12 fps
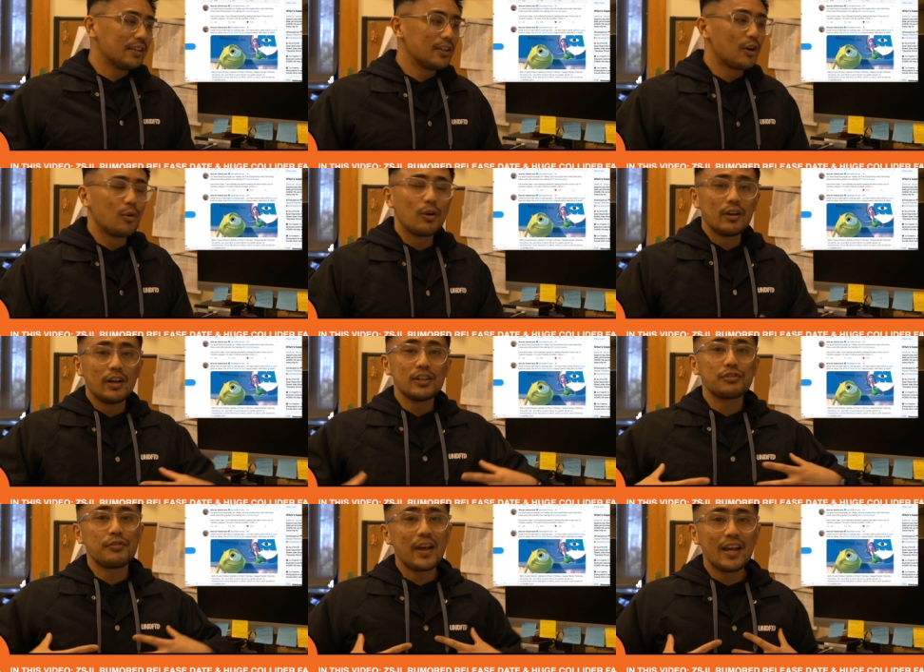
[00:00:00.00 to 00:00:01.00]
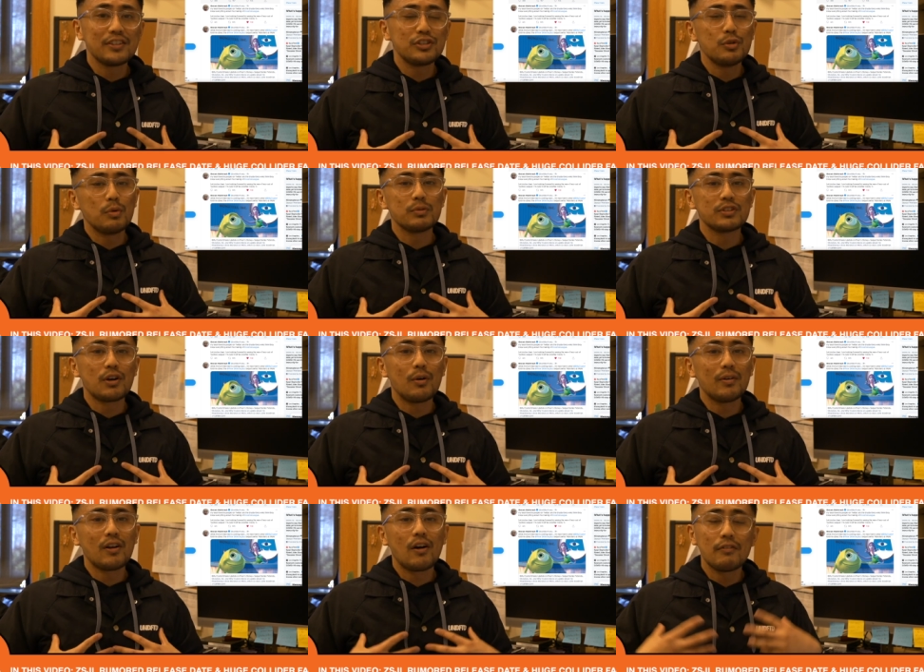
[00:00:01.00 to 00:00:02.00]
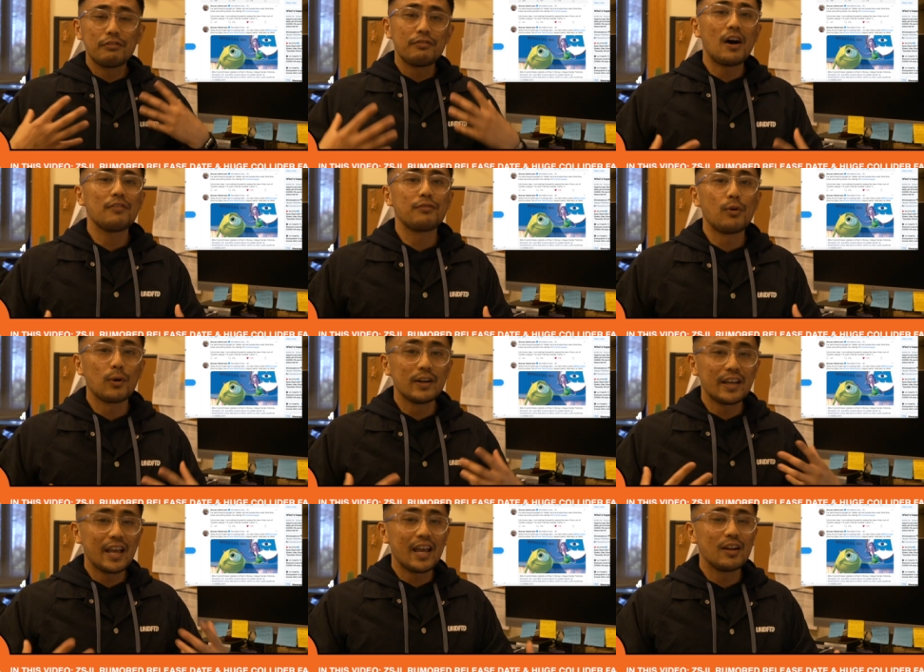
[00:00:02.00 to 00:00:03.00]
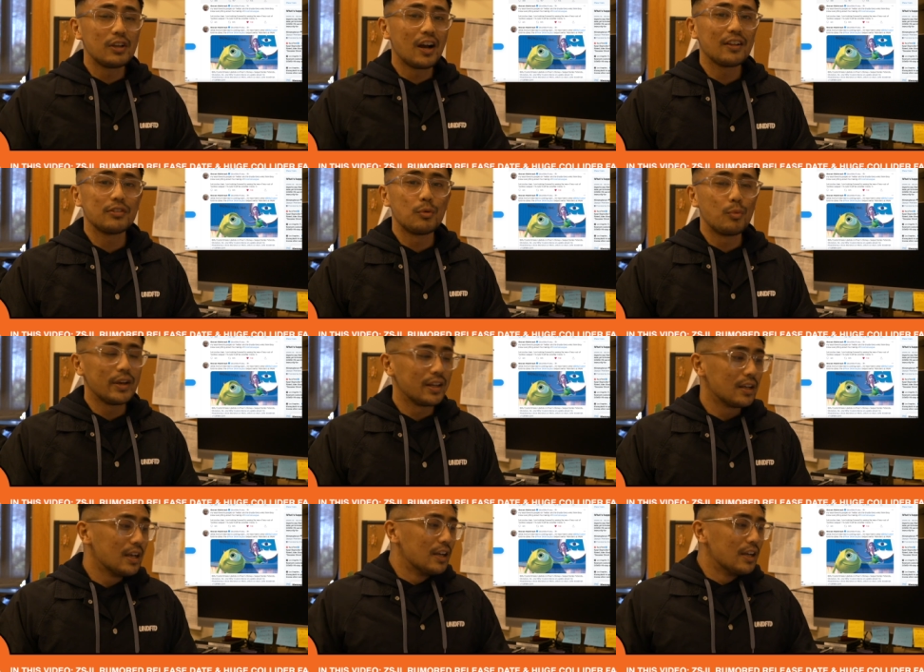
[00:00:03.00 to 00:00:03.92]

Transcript: You know, us fans knew what was going on, fought for it, and got the win.